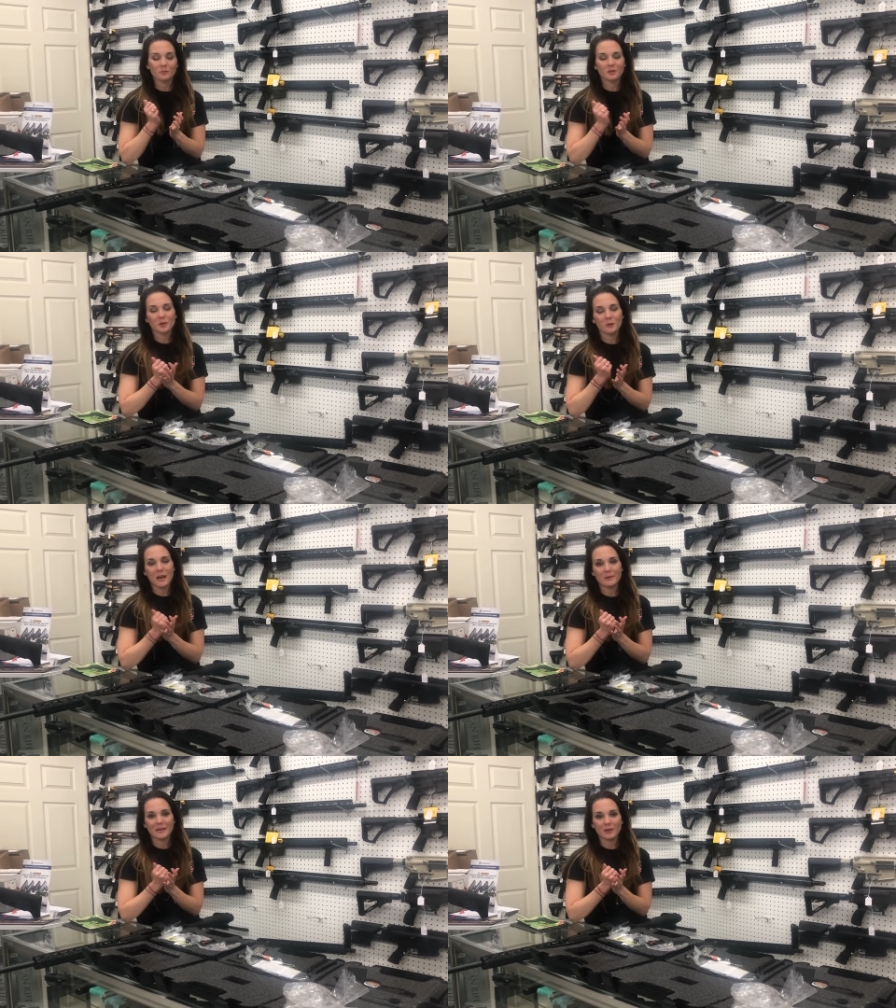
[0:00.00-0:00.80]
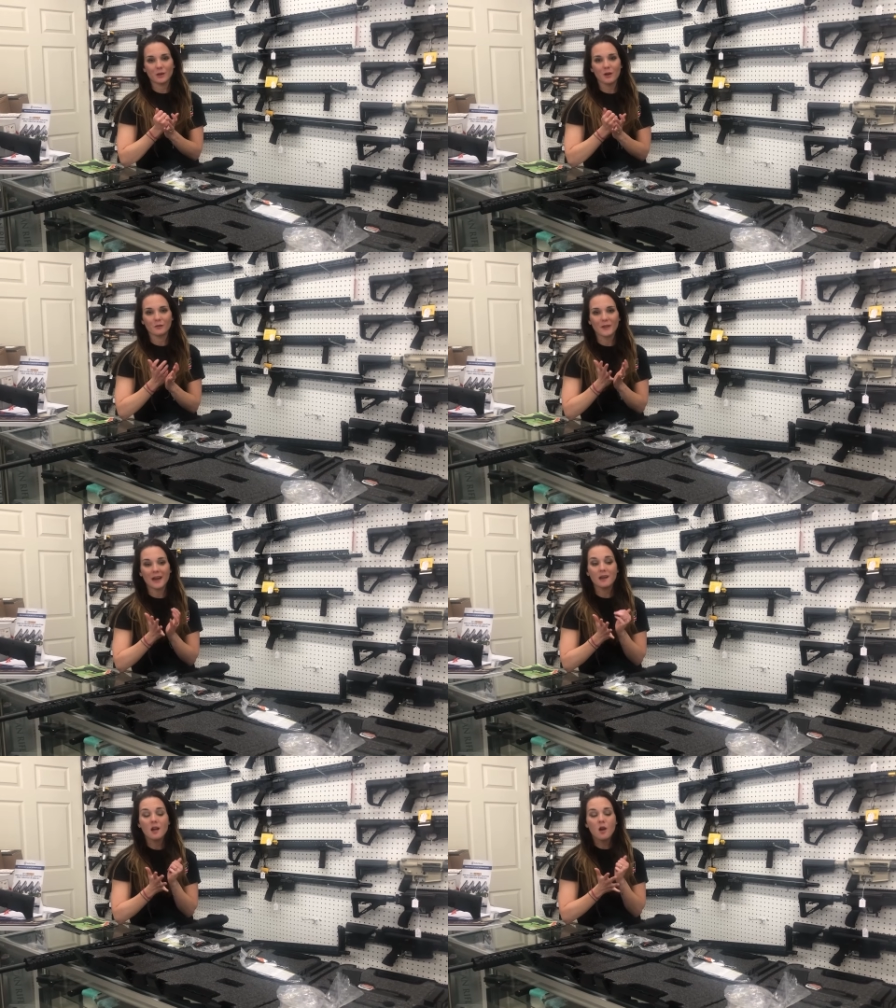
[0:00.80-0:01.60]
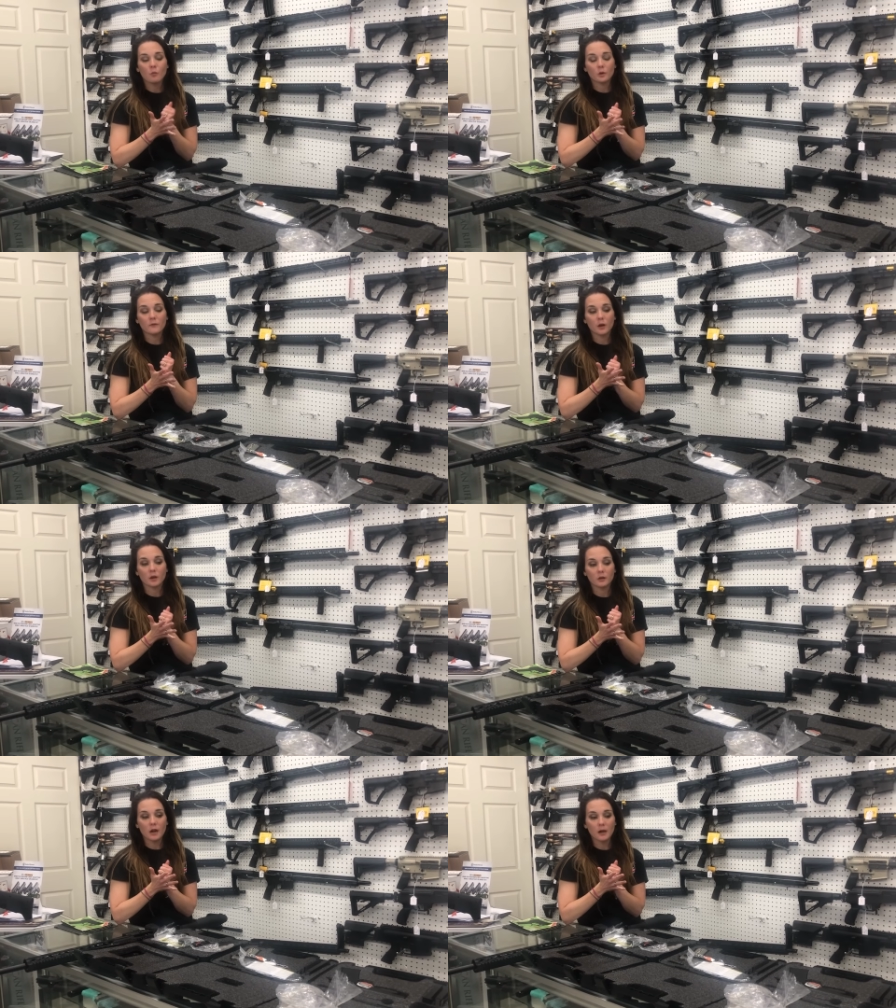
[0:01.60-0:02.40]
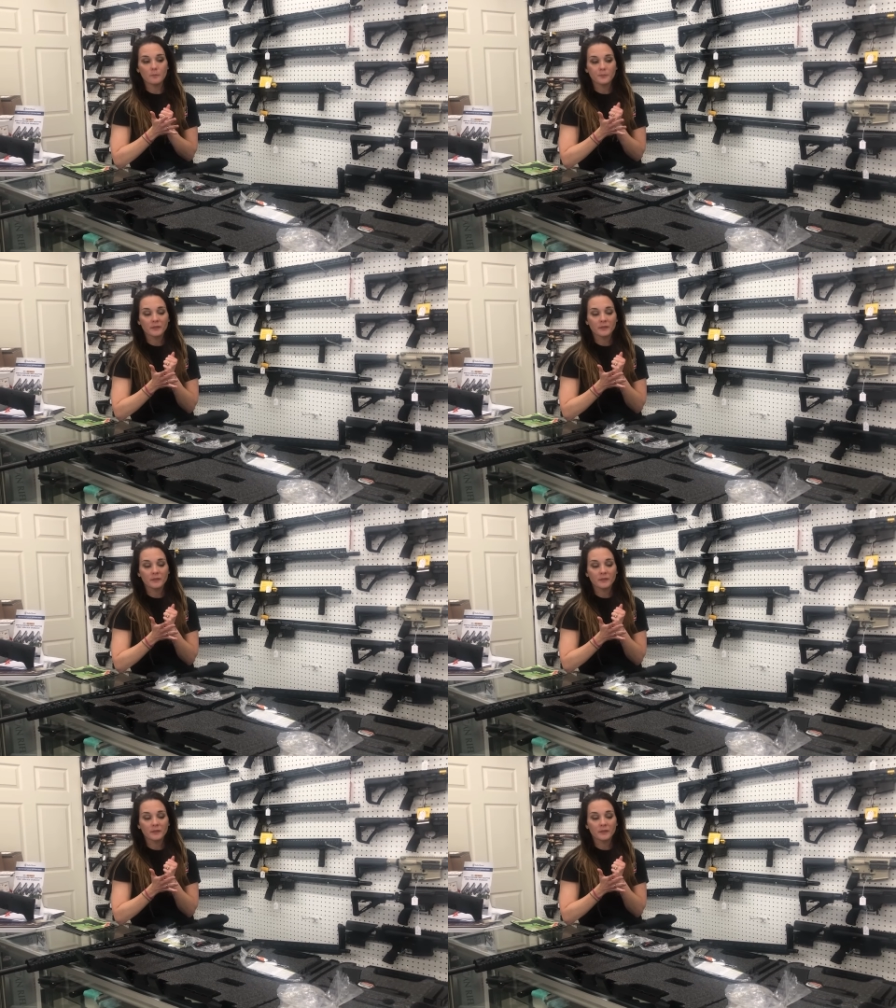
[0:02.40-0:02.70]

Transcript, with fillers: super happy to hear all of that. One of our um,